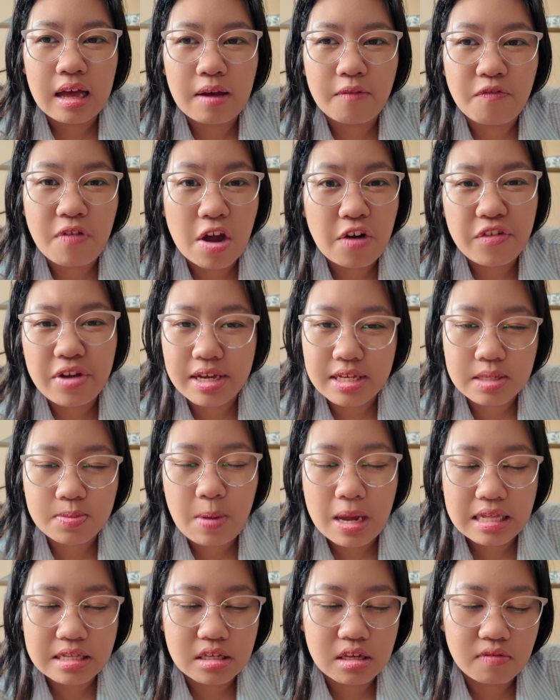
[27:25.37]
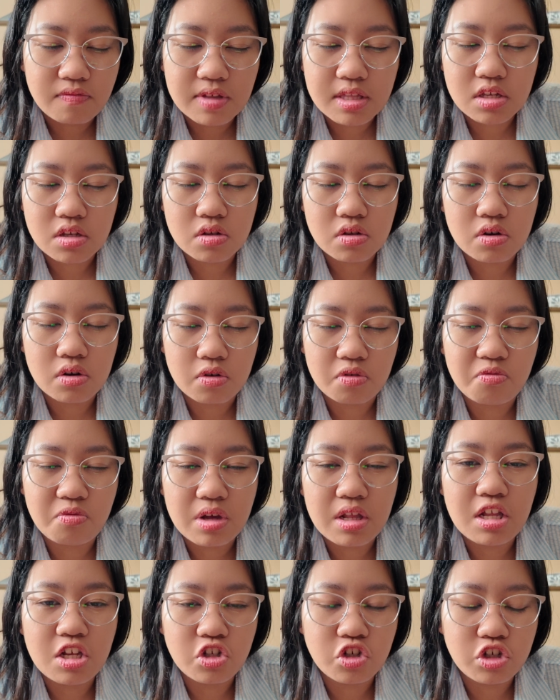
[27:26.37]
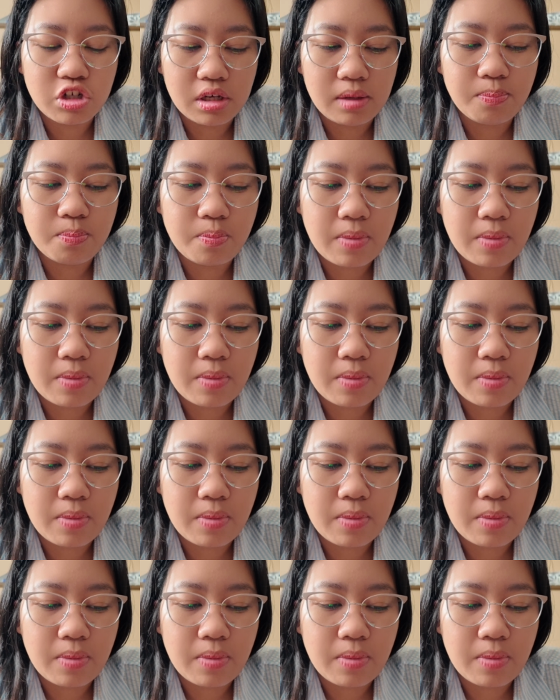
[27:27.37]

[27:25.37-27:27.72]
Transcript: very expensive. It's really cheap,